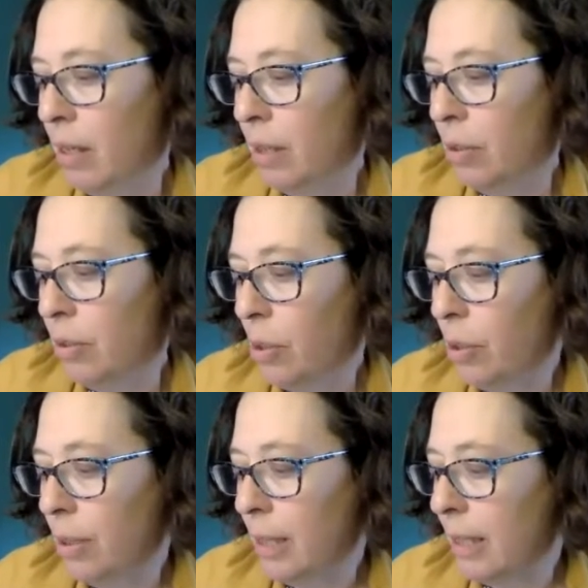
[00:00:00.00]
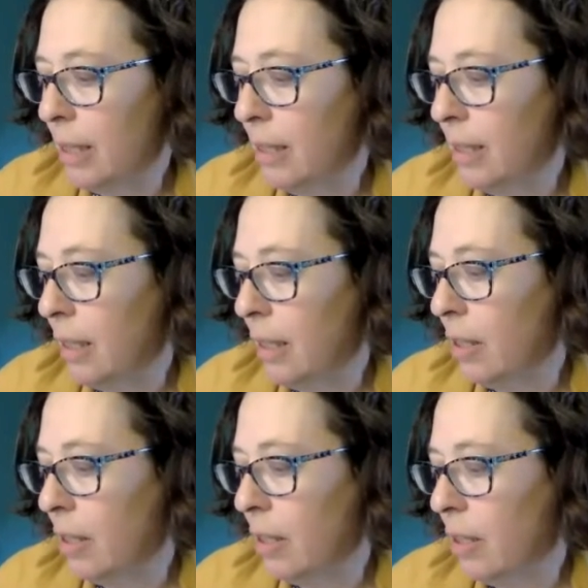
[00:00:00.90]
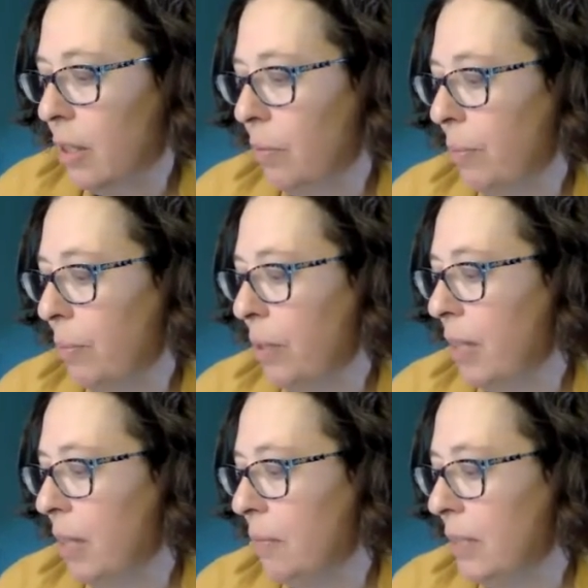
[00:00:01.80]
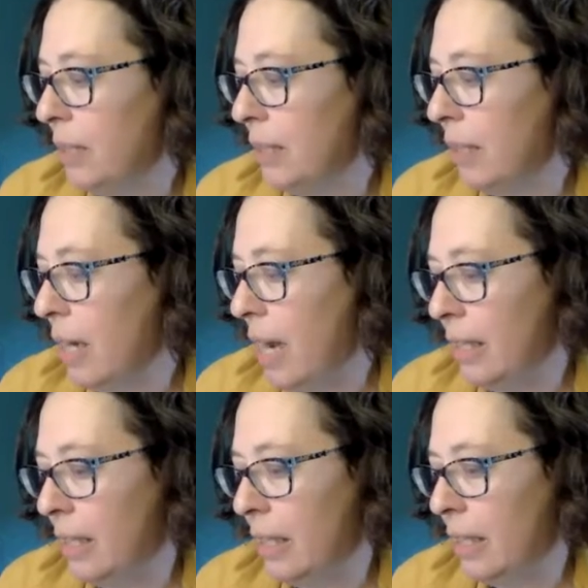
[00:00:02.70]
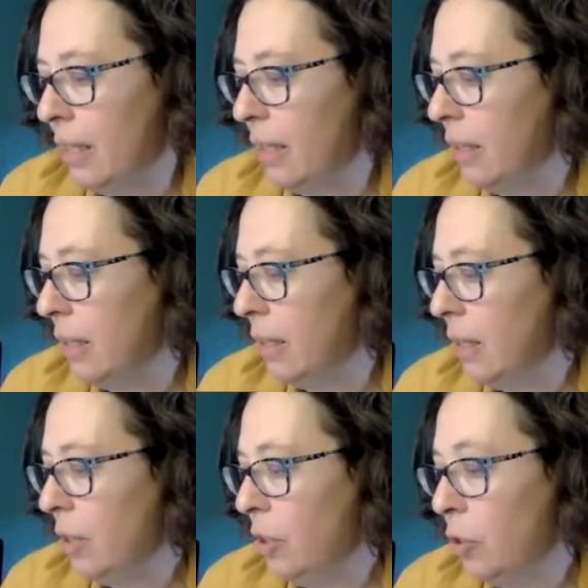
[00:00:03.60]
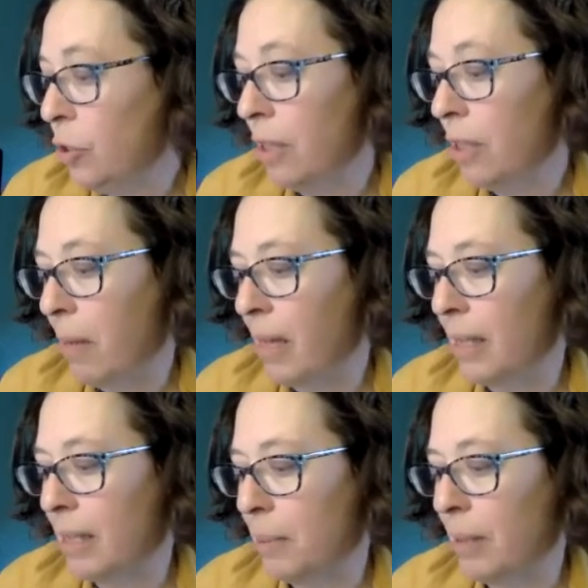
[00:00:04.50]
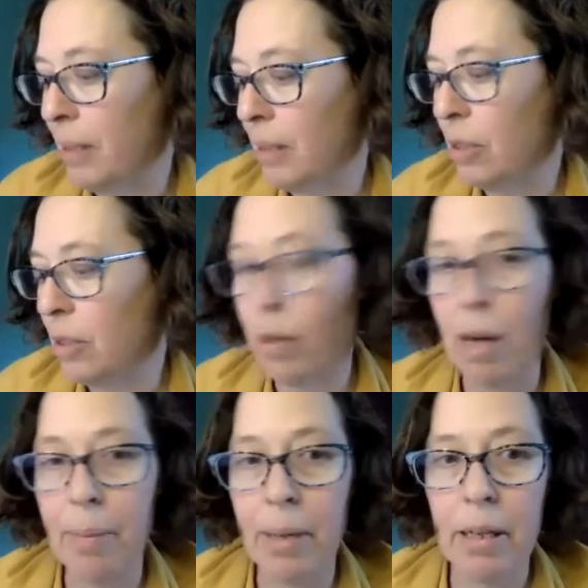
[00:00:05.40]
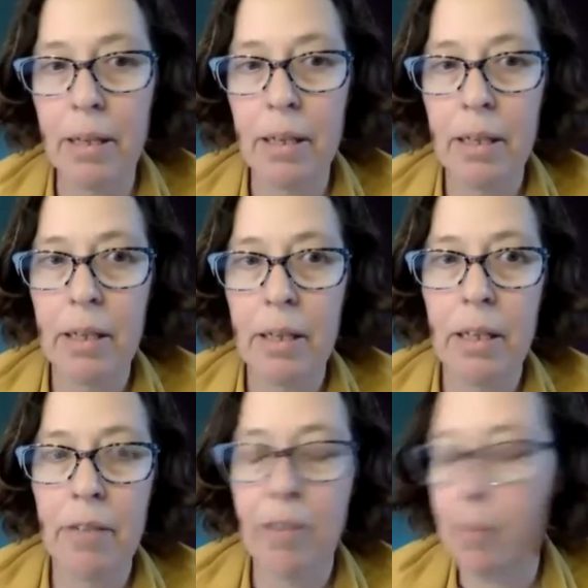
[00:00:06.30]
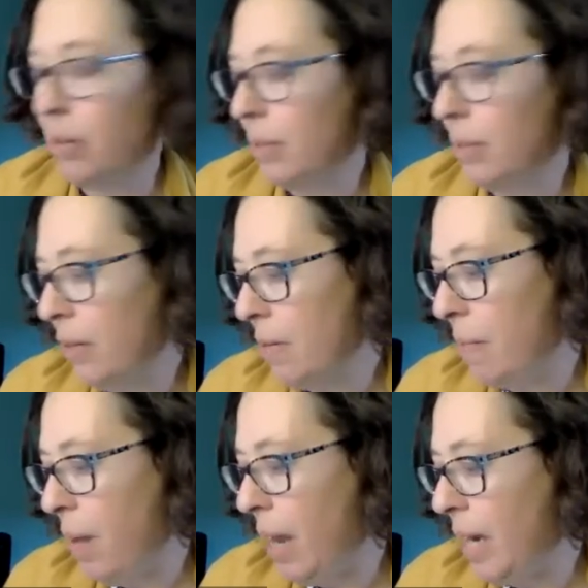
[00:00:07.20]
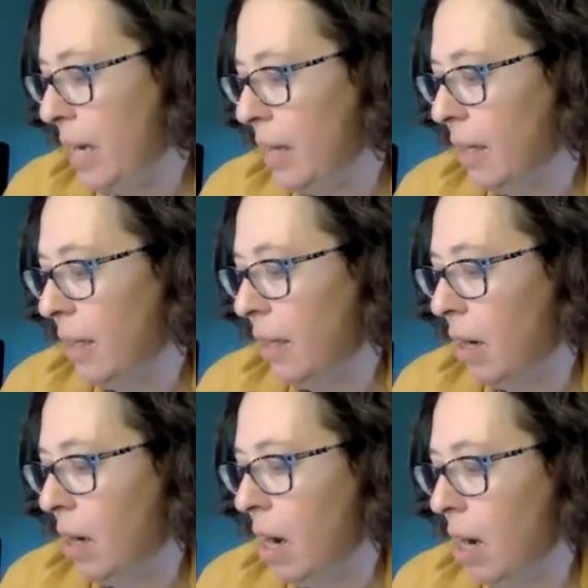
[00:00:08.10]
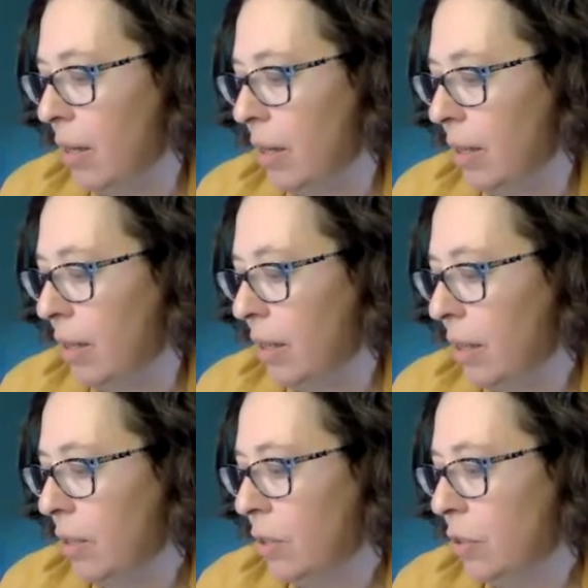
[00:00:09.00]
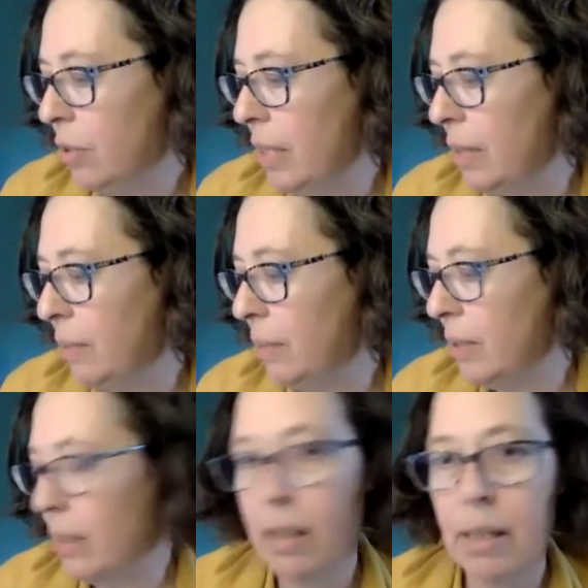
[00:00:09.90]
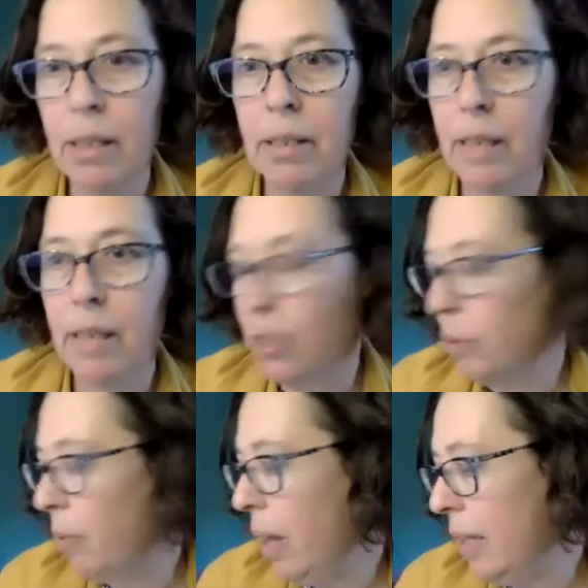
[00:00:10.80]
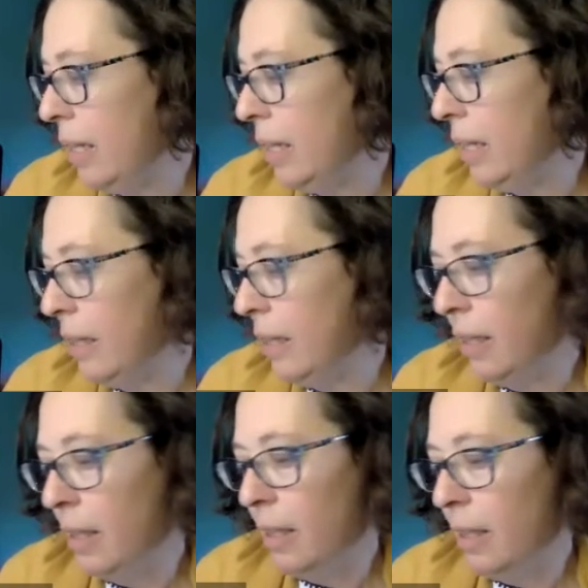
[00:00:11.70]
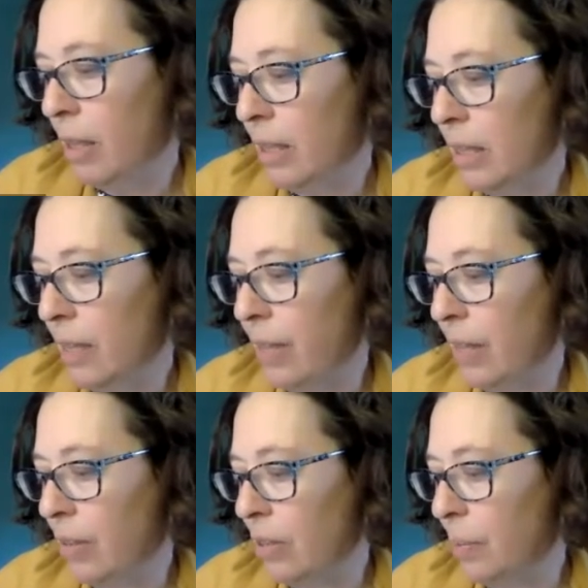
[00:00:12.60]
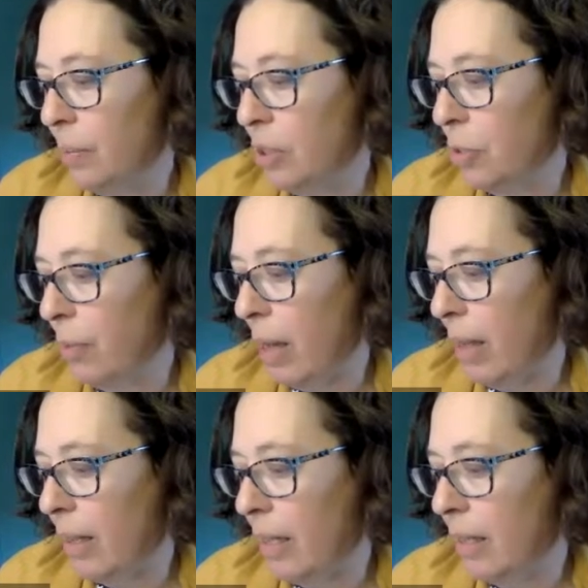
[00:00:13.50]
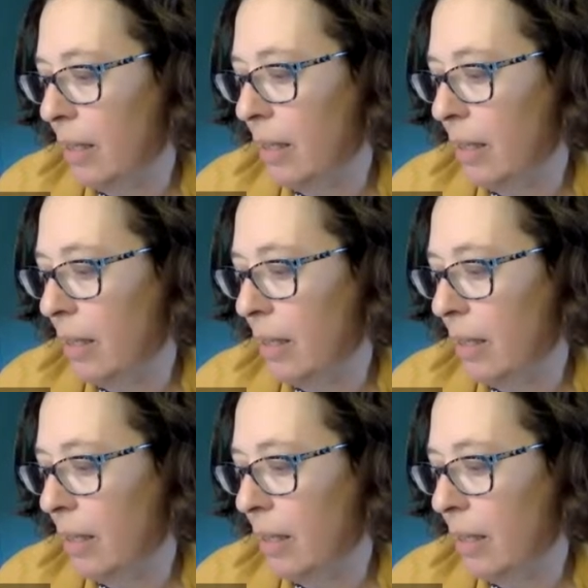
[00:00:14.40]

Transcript: Soul sickness can occur when we become disconnected, usually by experiencing trauma, from our sacred body, our heart, dreams, sexuality, creativity, or spirituality.